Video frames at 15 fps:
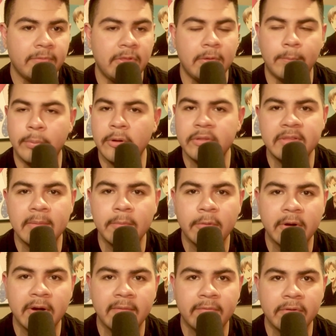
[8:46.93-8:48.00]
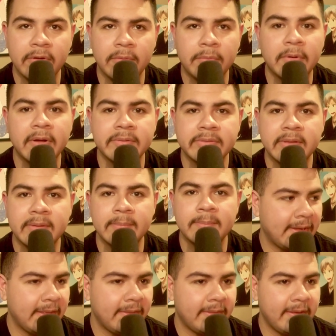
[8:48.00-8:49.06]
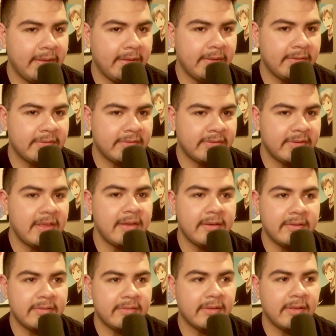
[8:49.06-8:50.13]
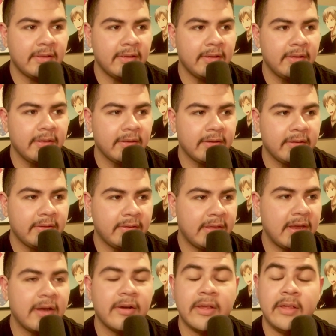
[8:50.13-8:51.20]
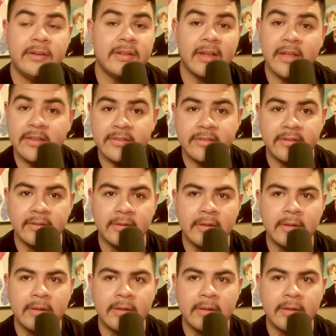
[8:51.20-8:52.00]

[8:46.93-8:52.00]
you put them wherever you want them, and they sit to carry dust.